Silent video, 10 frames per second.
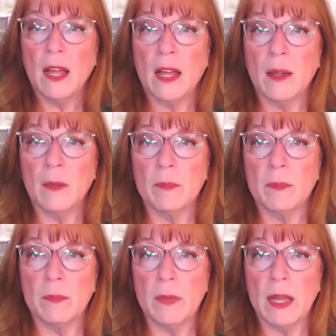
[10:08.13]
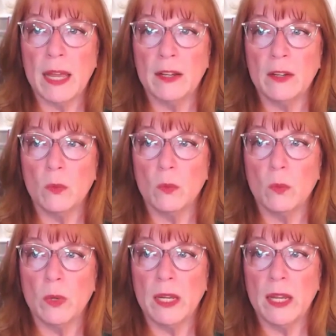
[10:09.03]
Um, and
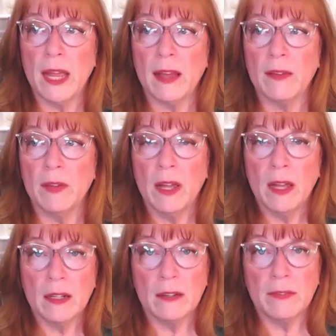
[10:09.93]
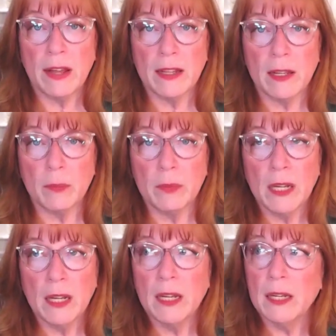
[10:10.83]
we have developed
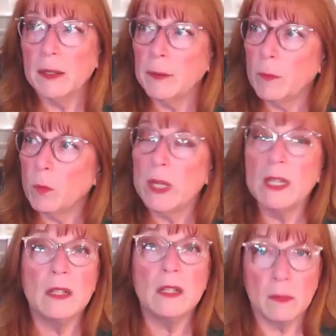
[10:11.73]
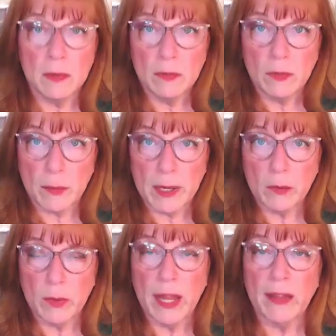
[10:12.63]
wisdom from
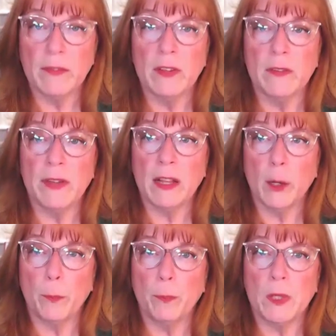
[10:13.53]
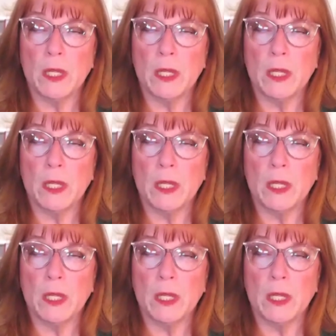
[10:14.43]
it. We have developed